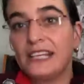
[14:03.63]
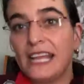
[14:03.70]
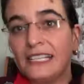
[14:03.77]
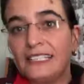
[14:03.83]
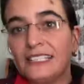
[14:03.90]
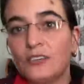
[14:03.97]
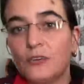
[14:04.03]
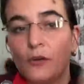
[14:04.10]

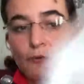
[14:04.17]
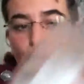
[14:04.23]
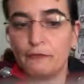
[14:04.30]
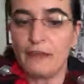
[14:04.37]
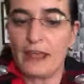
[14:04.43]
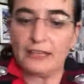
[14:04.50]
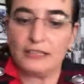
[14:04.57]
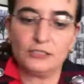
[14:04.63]
nuts are
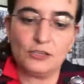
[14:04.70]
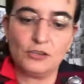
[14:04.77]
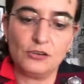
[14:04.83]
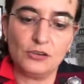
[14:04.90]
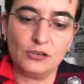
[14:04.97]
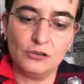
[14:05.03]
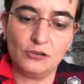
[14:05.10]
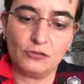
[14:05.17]
fat, so you
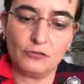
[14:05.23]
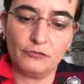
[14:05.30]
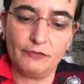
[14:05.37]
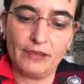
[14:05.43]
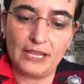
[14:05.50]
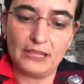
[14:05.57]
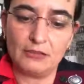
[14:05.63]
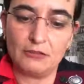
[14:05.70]
can look
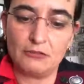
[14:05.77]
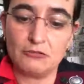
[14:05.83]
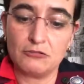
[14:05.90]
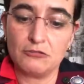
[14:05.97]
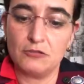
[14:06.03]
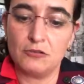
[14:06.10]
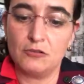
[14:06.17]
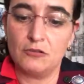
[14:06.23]
fat.
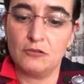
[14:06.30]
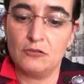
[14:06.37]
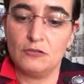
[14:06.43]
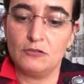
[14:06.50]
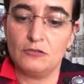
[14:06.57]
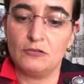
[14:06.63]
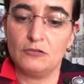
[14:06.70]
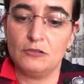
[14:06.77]

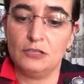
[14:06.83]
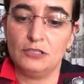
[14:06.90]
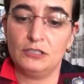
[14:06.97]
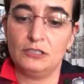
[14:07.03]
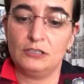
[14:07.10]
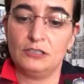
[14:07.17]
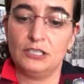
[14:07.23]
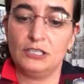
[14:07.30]

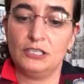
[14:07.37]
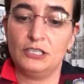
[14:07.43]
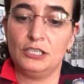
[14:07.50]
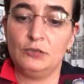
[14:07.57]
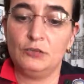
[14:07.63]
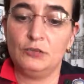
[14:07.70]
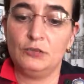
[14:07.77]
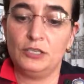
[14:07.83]

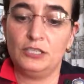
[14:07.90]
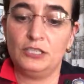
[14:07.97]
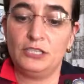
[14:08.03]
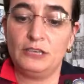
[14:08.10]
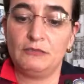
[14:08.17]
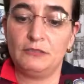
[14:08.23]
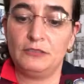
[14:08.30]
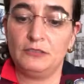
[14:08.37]

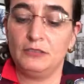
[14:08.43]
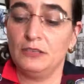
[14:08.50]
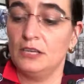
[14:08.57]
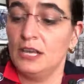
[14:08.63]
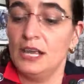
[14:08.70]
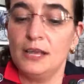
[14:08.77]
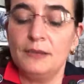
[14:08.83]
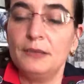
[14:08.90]
16.7.
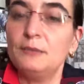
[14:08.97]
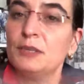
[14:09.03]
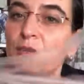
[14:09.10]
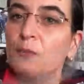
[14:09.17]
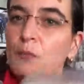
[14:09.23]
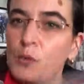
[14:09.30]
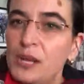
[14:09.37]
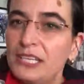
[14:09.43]
But the
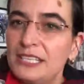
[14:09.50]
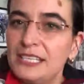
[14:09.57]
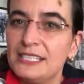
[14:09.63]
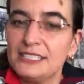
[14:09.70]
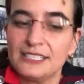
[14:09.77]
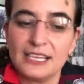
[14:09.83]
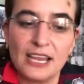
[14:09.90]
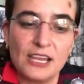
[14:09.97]
point
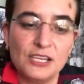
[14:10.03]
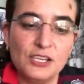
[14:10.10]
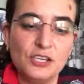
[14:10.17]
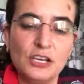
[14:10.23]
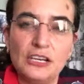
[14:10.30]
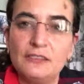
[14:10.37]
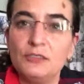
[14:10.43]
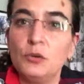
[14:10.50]
is, you
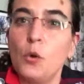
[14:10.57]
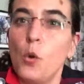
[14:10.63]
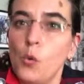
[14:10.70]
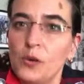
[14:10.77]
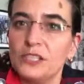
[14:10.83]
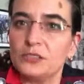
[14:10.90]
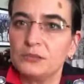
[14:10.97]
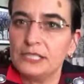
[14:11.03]
don't have to
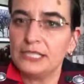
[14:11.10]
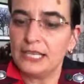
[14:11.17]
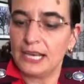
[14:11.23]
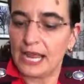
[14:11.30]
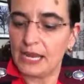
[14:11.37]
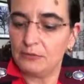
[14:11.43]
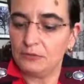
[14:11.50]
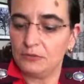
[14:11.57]
always read the
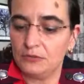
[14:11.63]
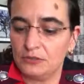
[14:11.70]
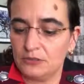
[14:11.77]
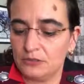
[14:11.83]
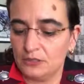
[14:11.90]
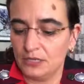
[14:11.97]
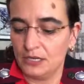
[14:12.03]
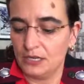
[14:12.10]
labels.